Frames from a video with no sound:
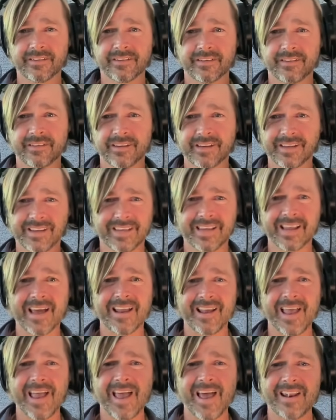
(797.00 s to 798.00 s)
to get
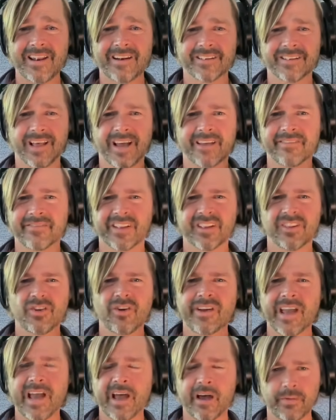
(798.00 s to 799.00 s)
ahead in life. And
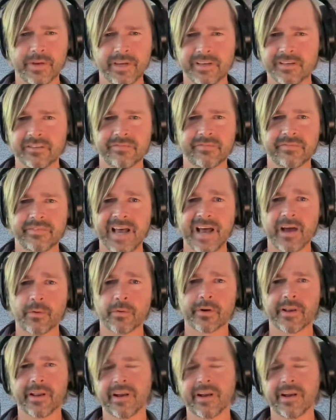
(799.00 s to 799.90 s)
look how he's flowered.